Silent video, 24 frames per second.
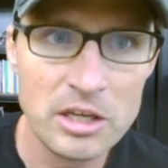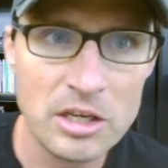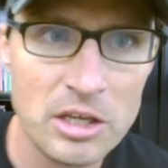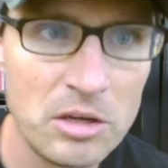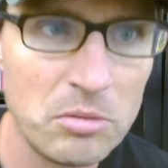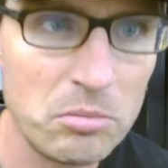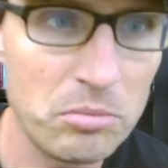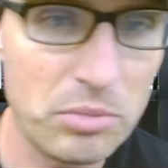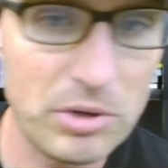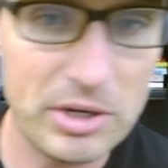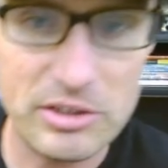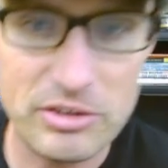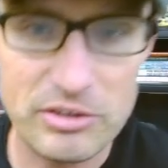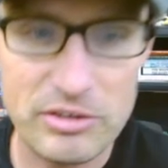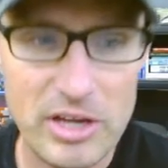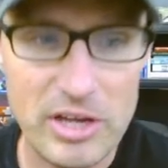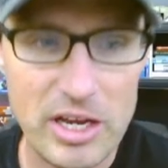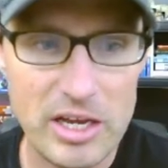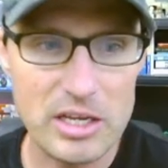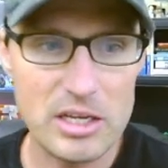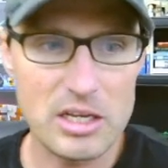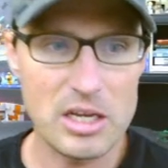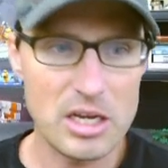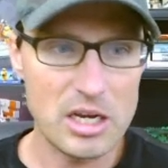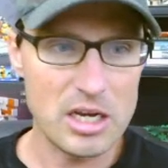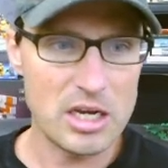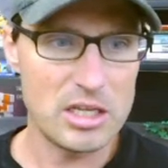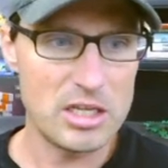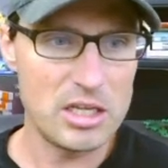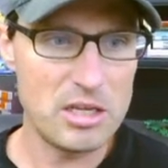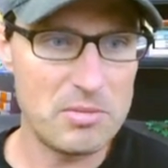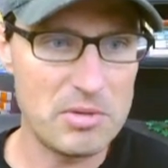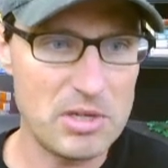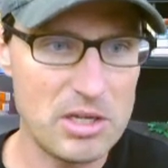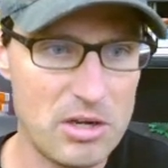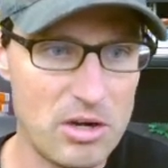Brickset, and
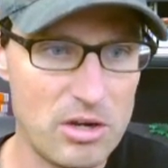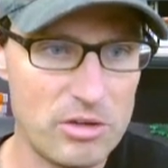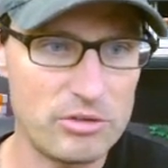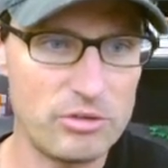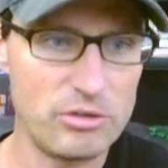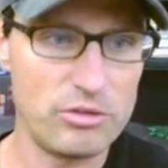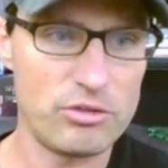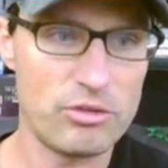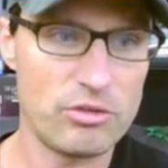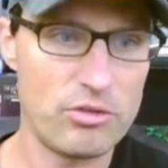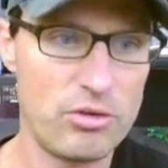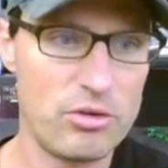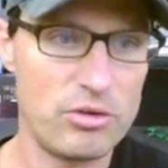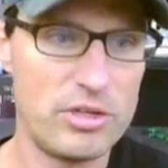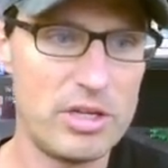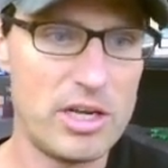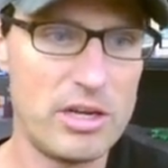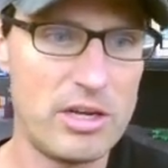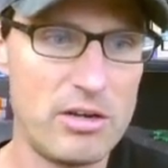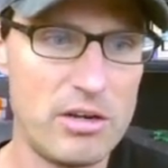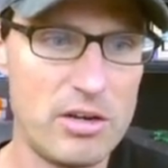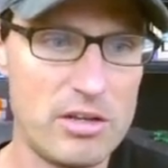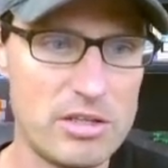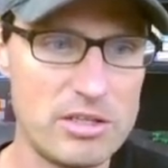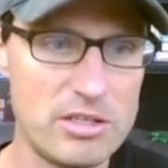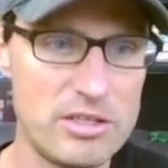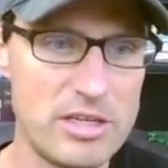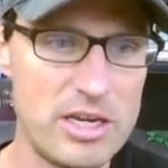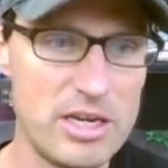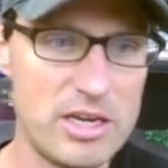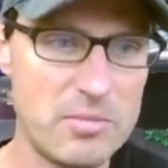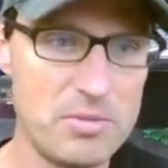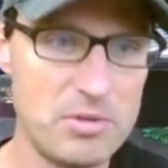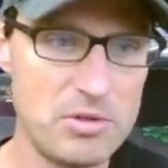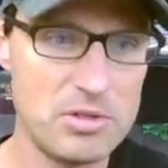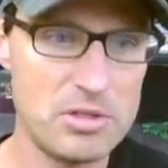let me also scroll down on the
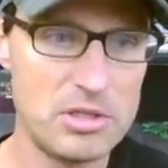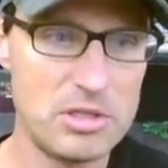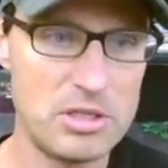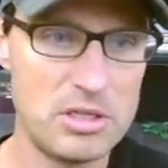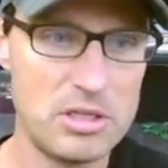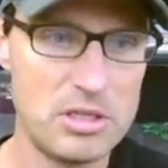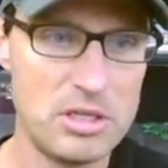table.